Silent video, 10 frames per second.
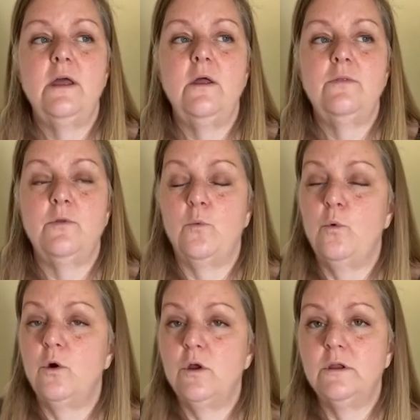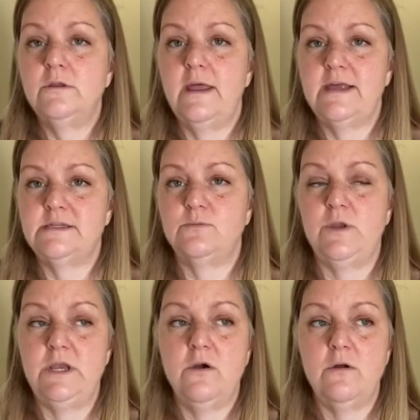the world as
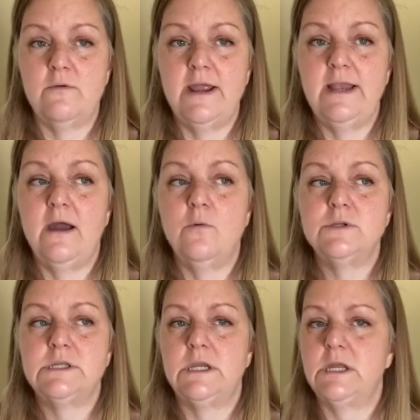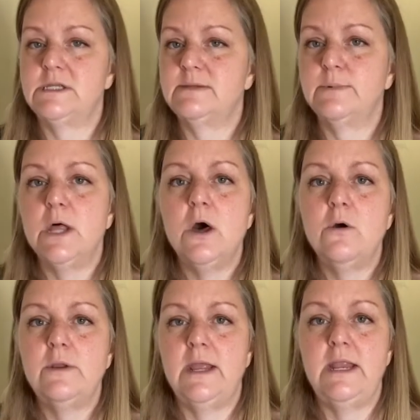we know it right now was going to
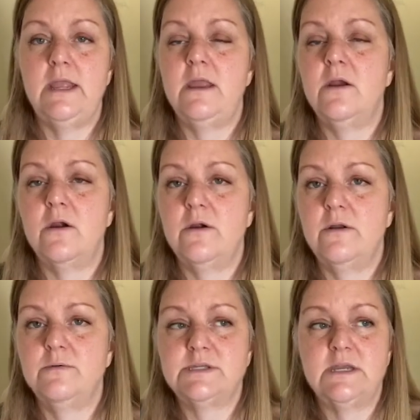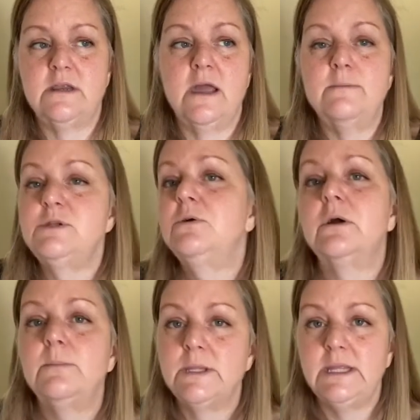explode in a year? It was going to come to a
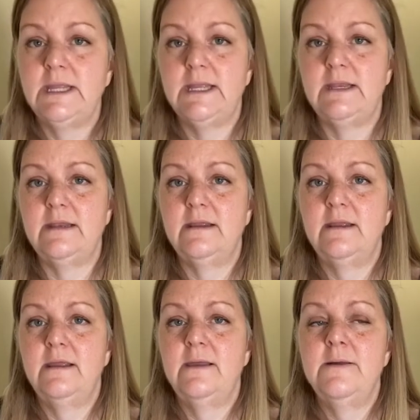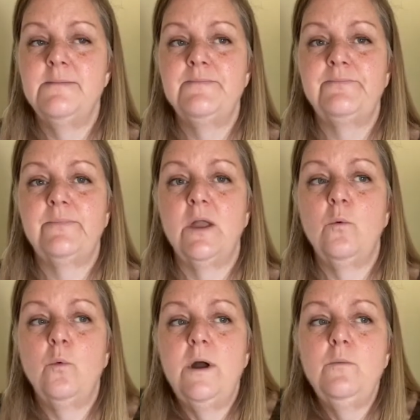complete end.
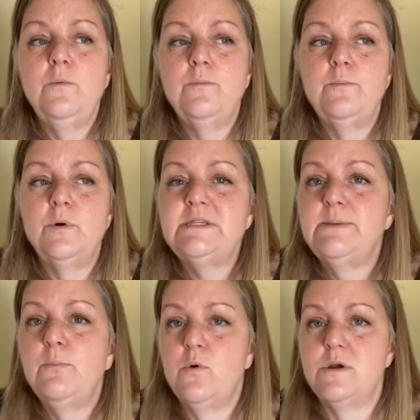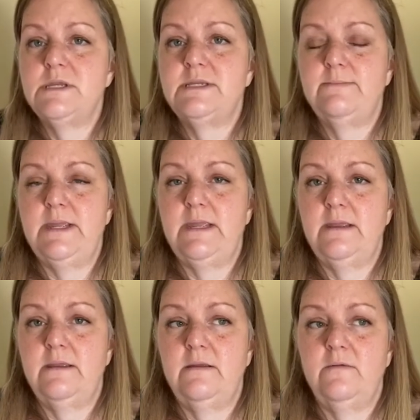What's important to me
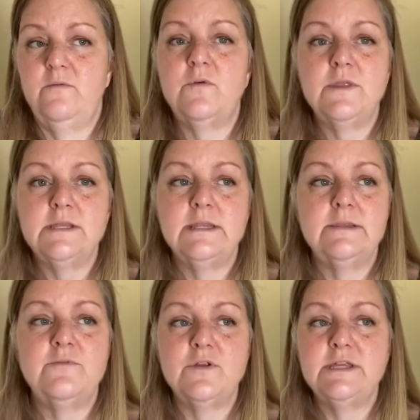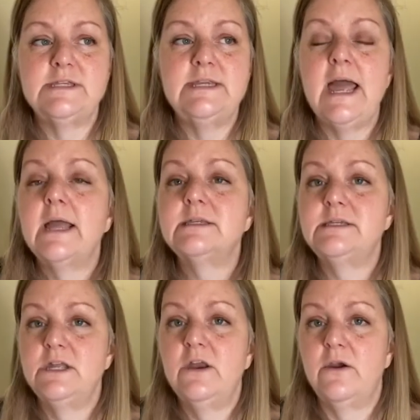for this
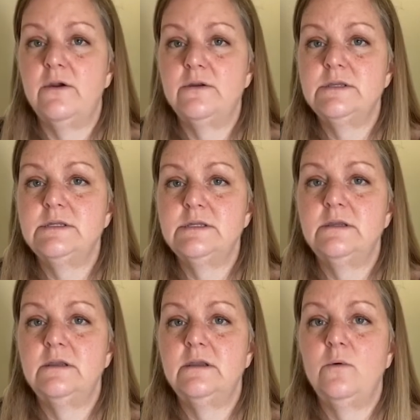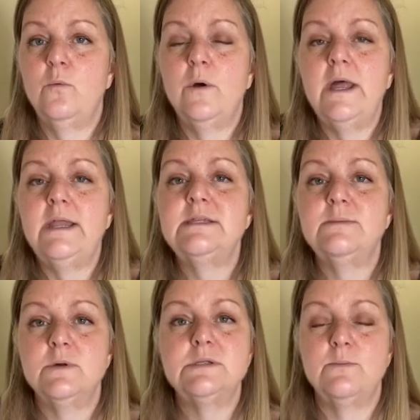next year? What is the
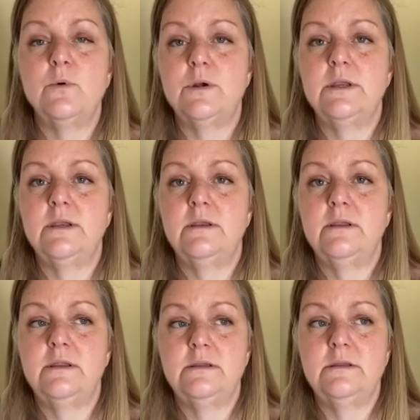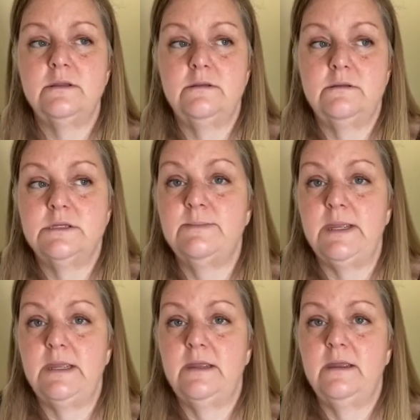most important to
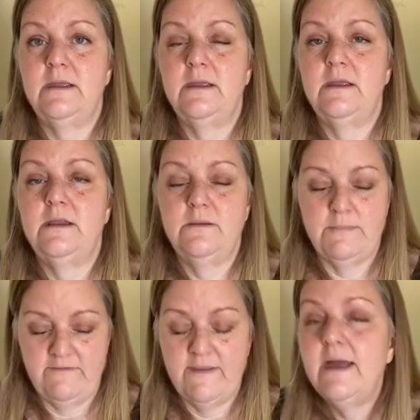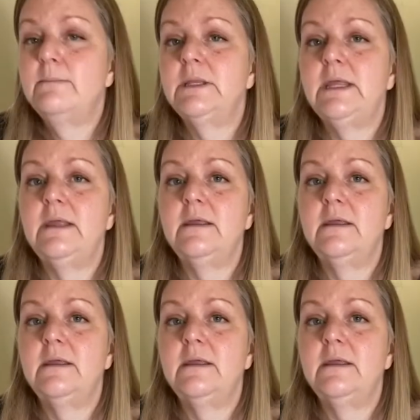me? My family,